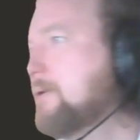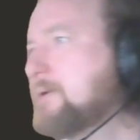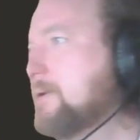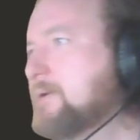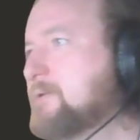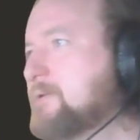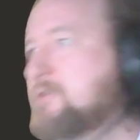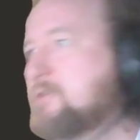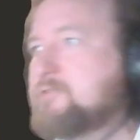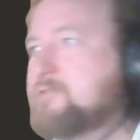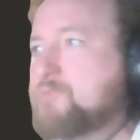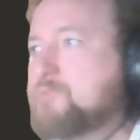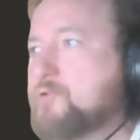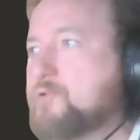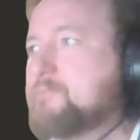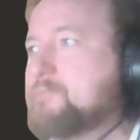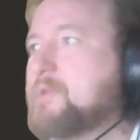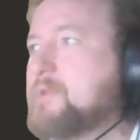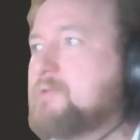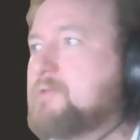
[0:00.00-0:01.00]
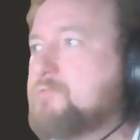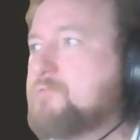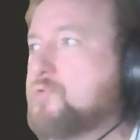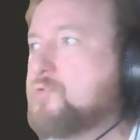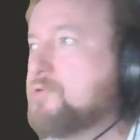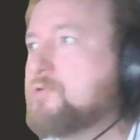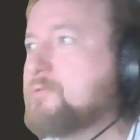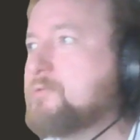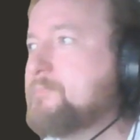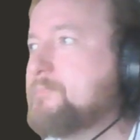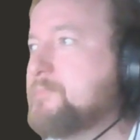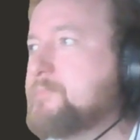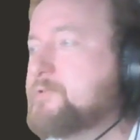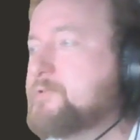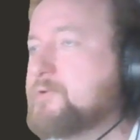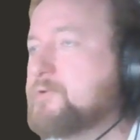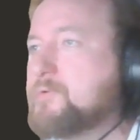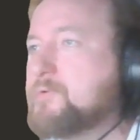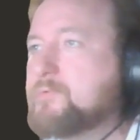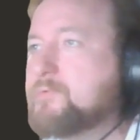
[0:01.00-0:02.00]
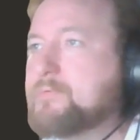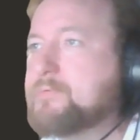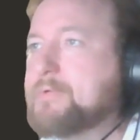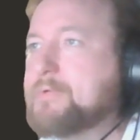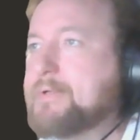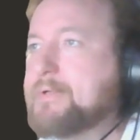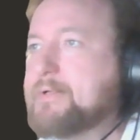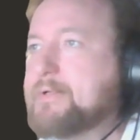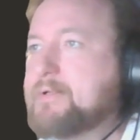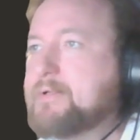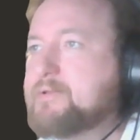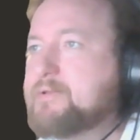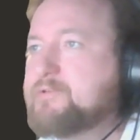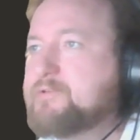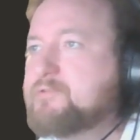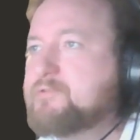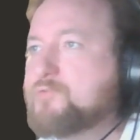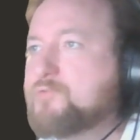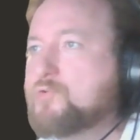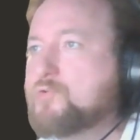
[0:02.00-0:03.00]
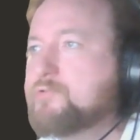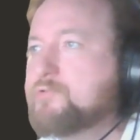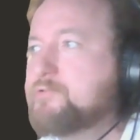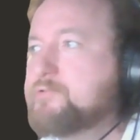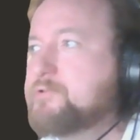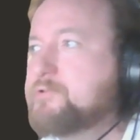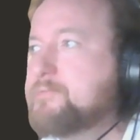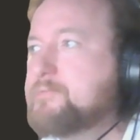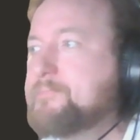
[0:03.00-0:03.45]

This is forced mate in 4, so this is forced